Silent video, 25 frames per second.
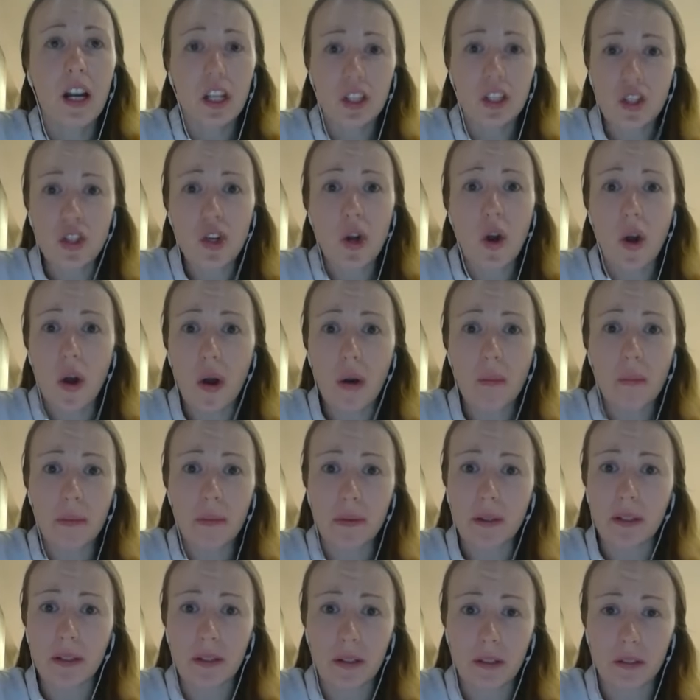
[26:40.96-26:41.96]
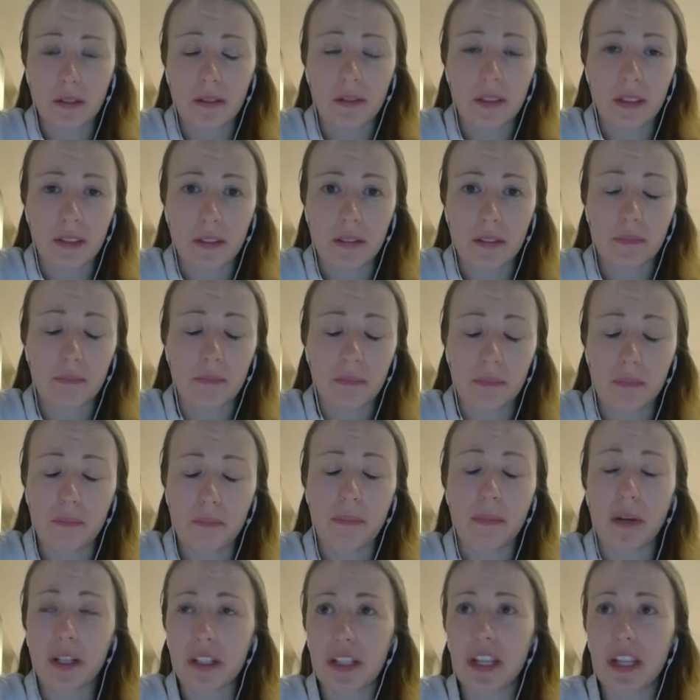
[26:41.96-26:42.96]
job,
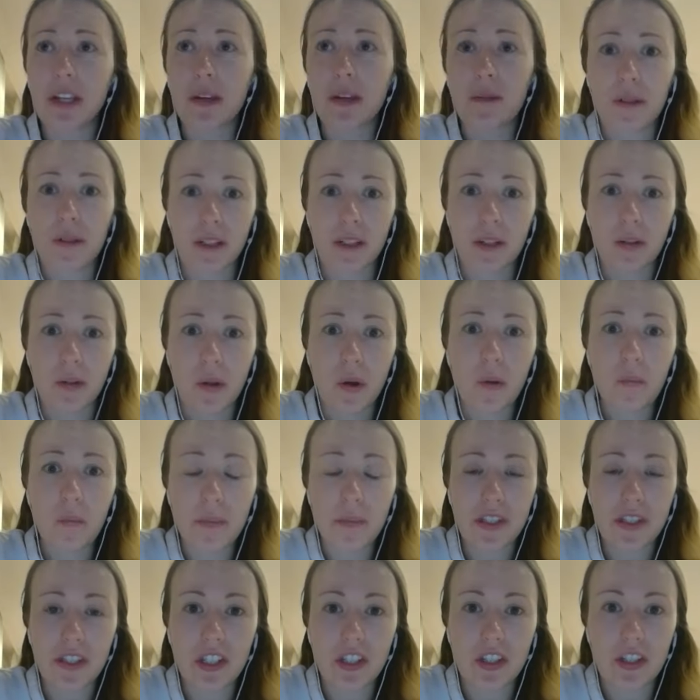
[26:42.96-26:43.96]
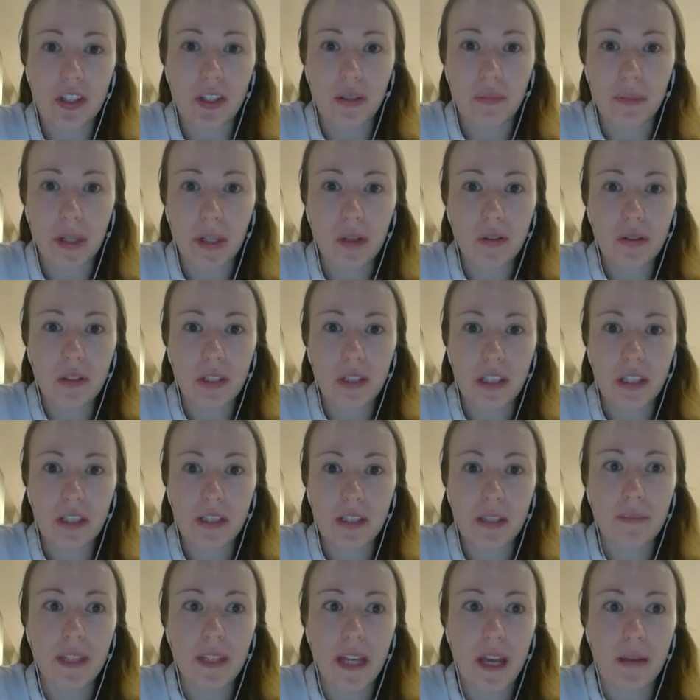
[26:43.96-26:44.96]
particular, you know, position, because
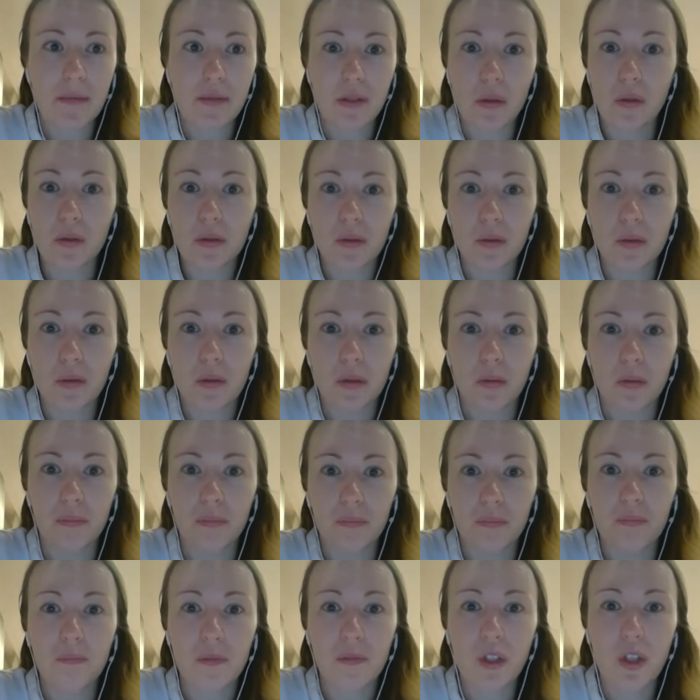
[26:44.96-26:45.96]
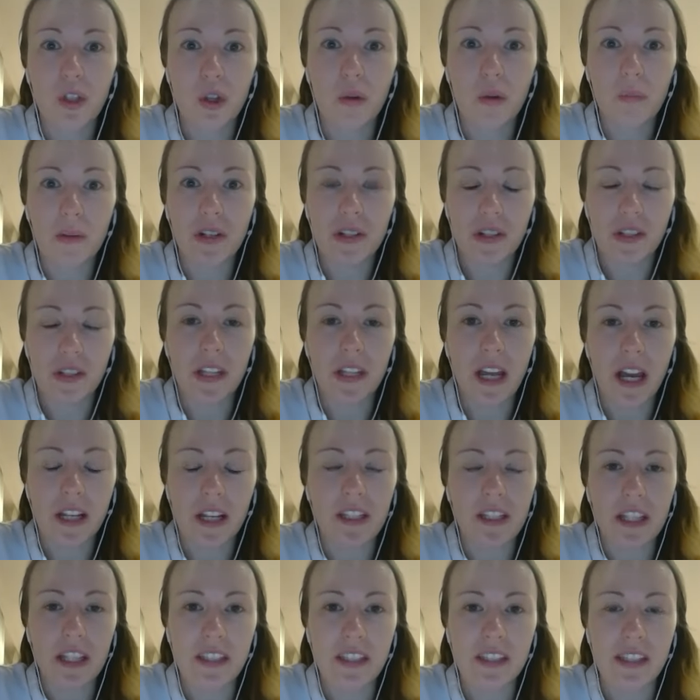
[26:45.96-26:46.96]
it's sometimes also your
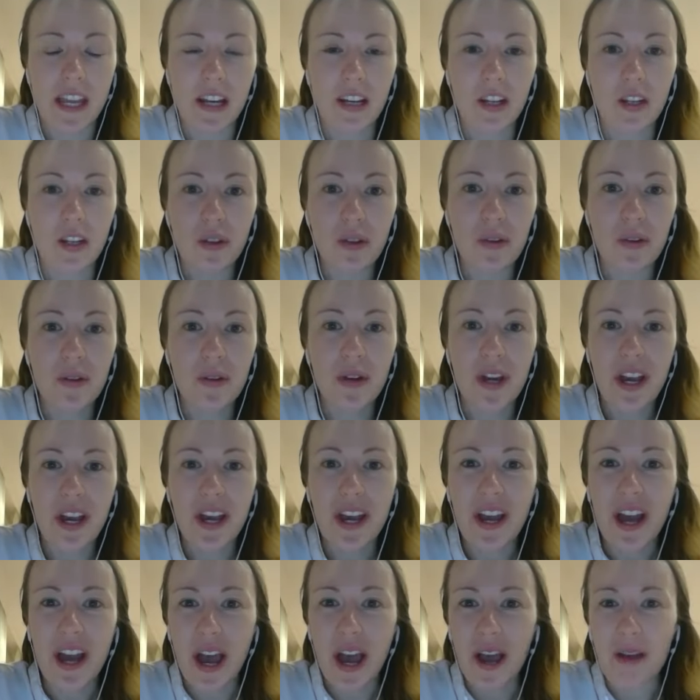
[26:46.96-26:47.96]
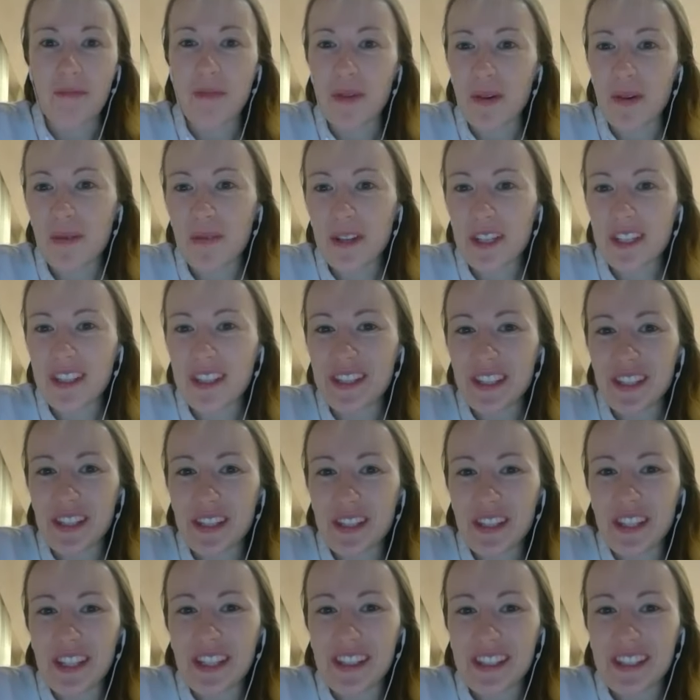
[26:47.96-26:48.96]
personality is telling you. Probably
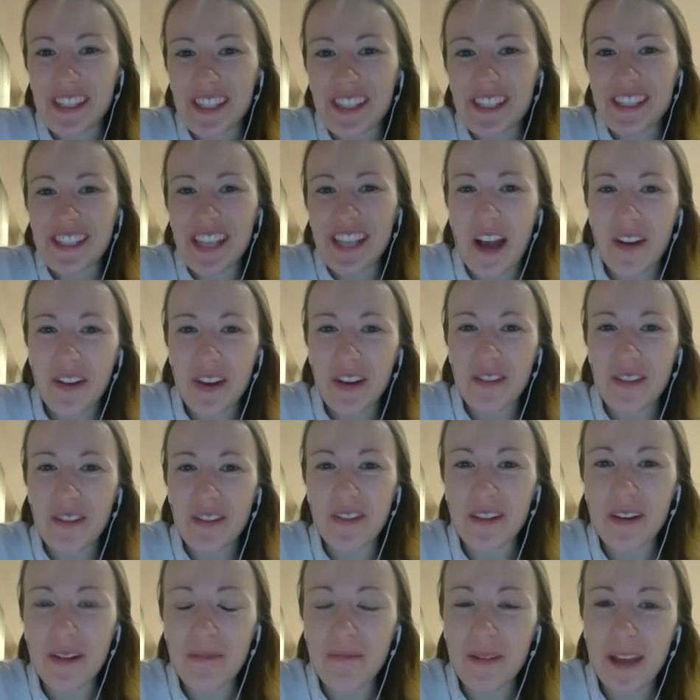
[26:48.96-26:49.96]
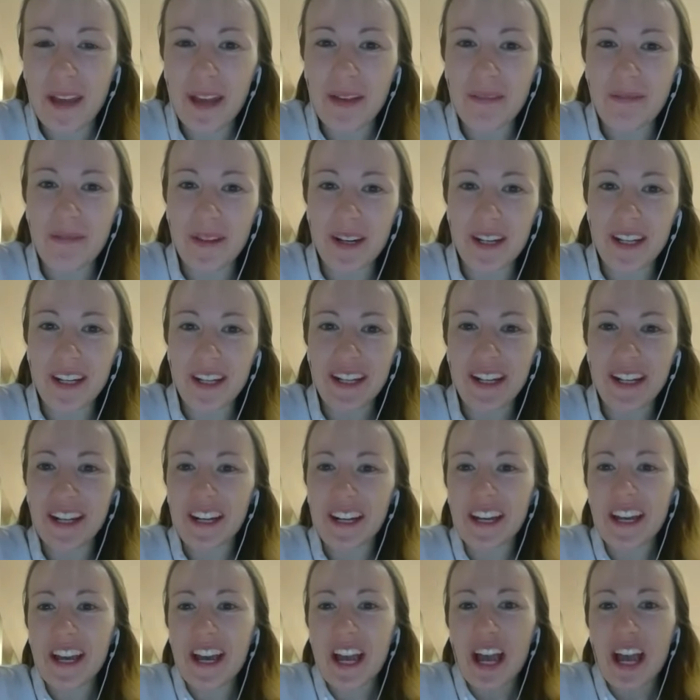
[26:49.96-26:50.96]
it's sounding very bad, but